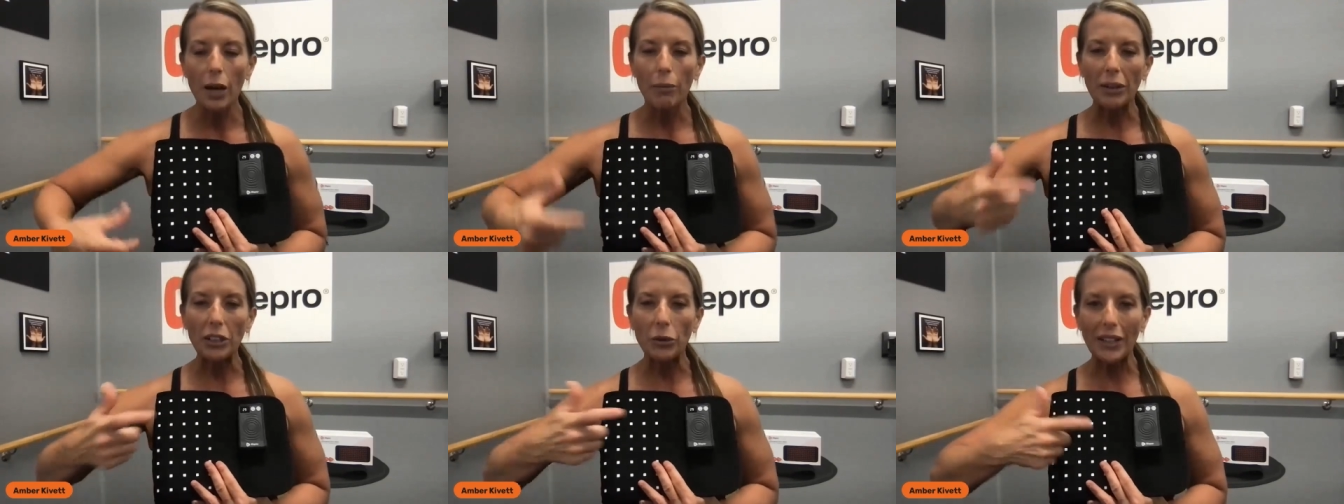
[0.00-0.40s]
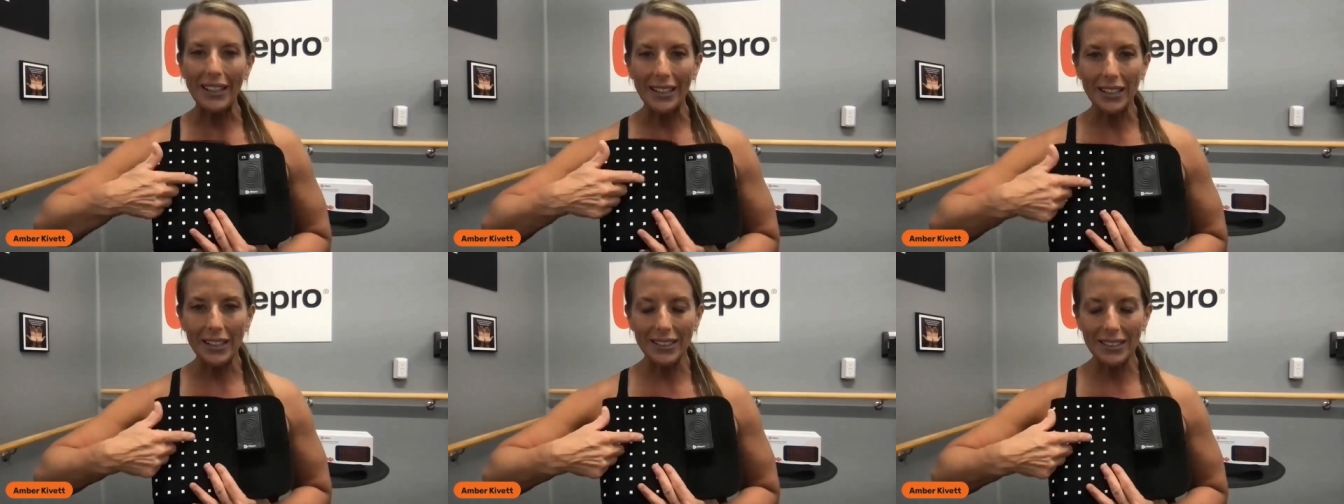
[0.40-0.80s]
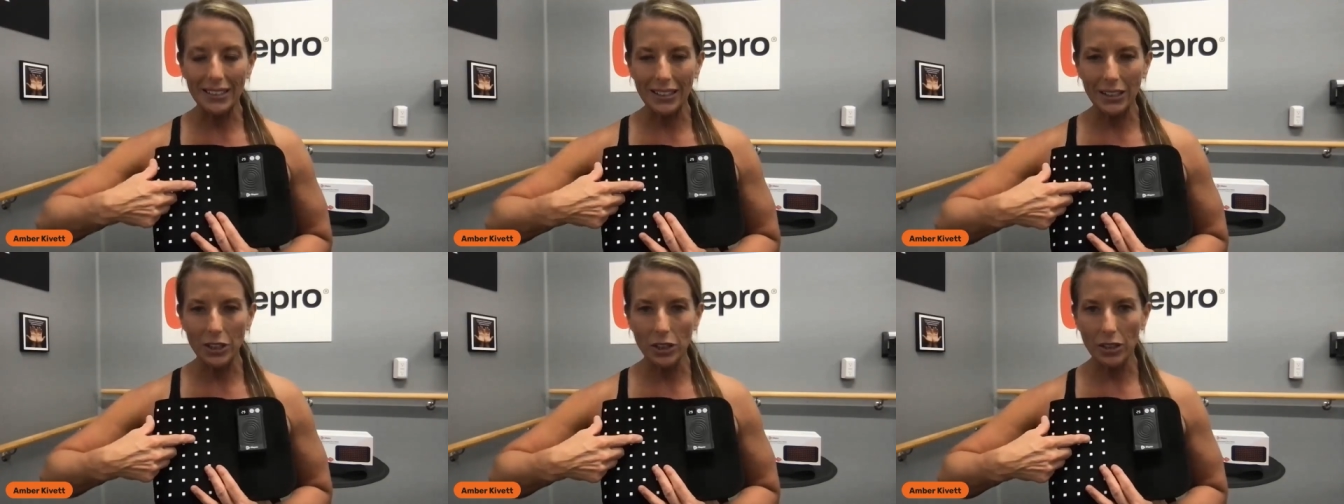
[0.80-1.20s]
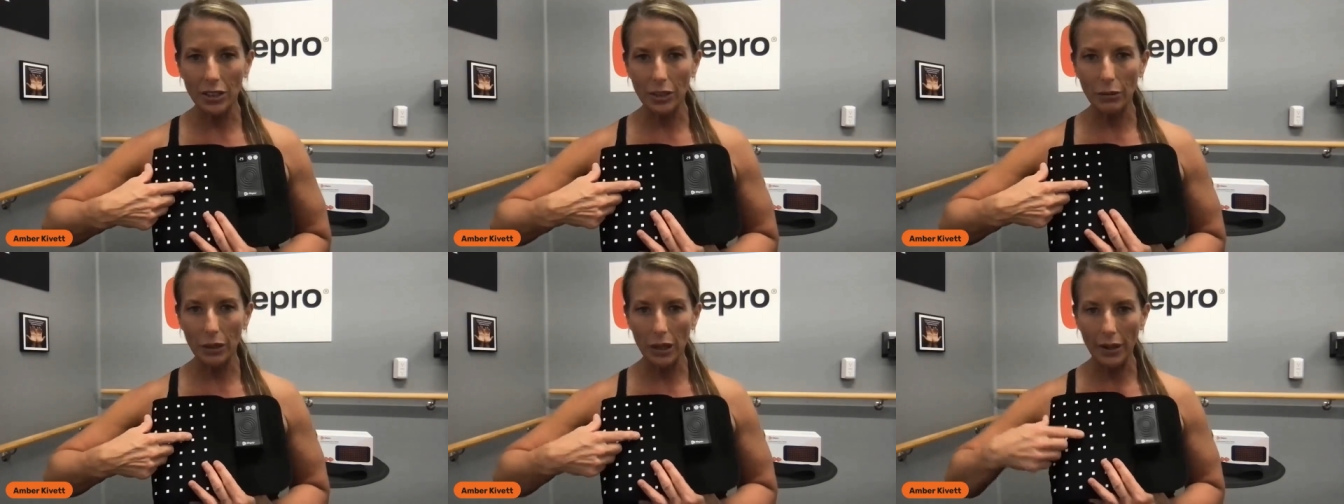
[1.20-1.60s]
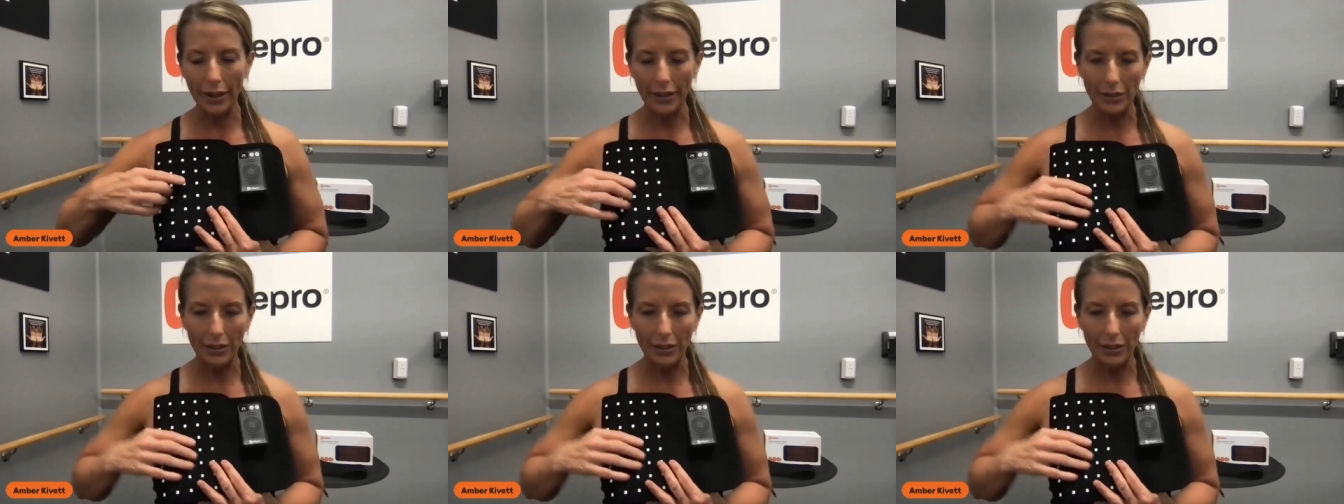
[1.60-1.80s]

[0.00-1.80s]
but you cannot see it to the human eye.